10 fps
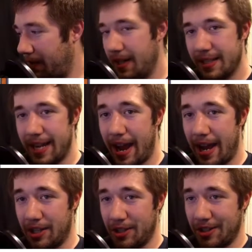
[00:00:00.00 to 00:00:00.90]
and
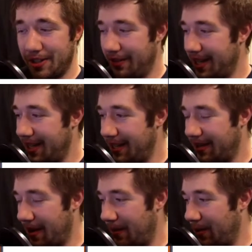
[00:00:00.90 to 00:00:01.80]
Dasher.
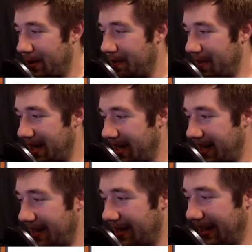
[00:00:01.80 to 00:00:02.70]
These would
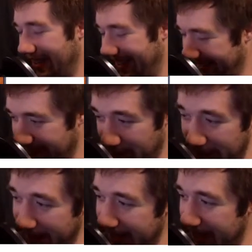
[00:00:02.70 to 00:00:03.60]
be
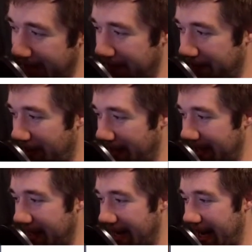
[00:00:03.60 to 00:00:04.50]
really
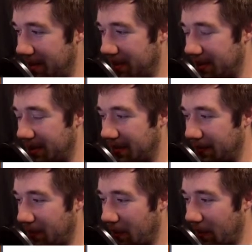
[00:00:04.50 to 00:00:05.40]
funny names
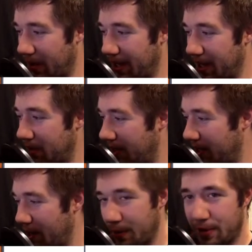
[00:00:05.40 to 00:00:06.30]
for
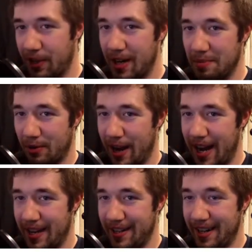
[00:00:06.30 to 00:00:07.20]
Yu-Gi-Oh! Themed
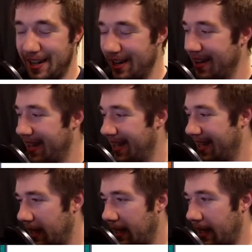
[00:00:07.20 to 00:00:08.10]
reindeer.
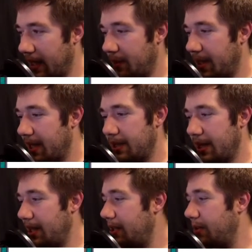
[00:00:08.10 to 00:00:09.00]
As we
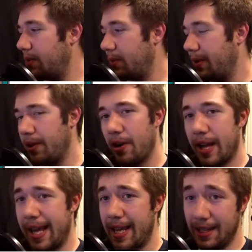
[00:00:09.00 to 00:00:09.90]
continue with our
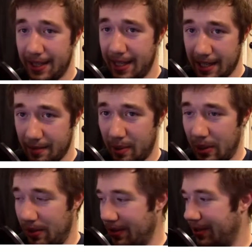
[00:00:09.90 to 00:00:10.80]
alien
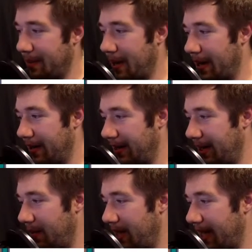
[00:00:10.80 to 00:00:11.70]
pulls,
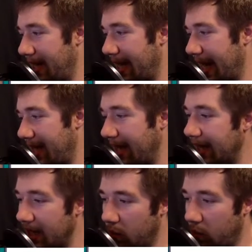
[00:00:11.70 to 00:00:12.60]
apparently, we get
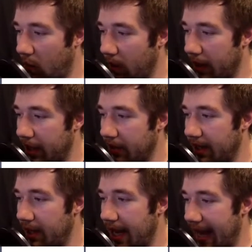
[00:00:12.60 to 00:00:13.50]
Alien Warrior
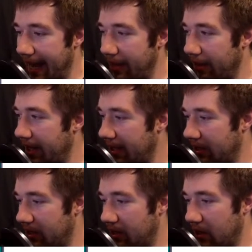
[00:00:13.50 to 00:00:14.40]
and Alien
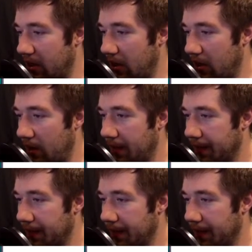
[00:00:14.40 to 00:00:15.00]
Skull.